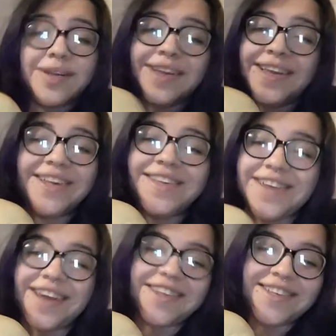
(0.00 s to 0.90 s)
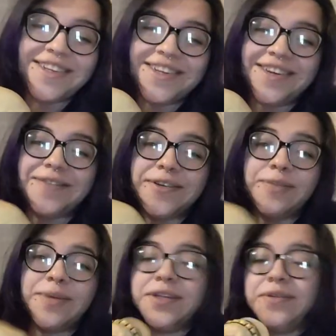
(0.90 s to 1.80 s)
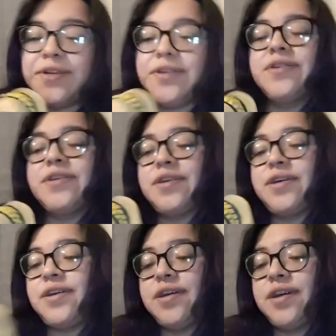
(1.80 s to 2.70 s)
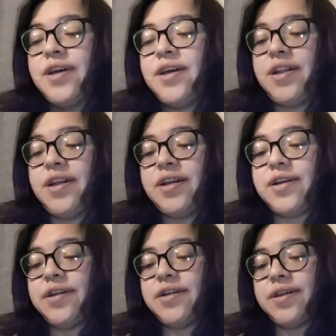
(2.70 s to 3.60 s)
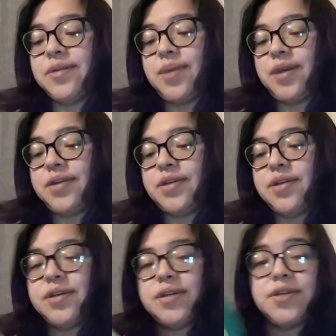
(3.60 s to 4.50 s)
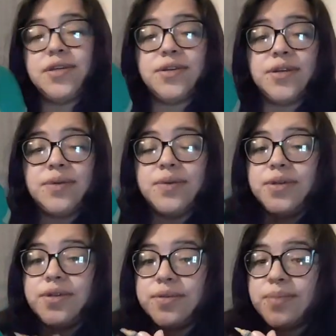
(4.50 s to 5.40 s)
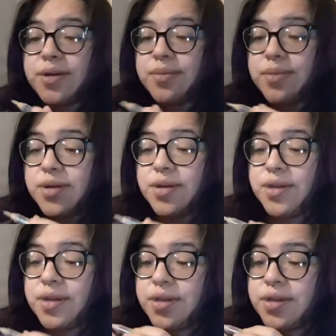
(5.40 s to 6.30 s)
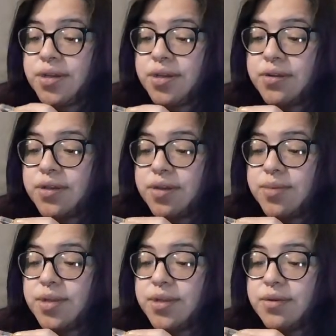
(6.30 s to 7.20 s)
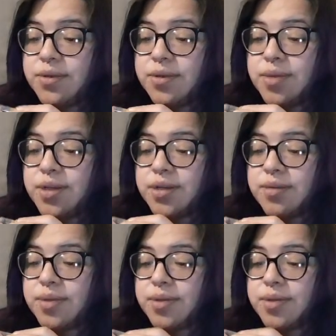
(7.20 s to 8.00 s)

is not easy to cover, especially when you're using a lighter color like beige. So I will do this bottom part. You know, I mean, I don't really mind it, but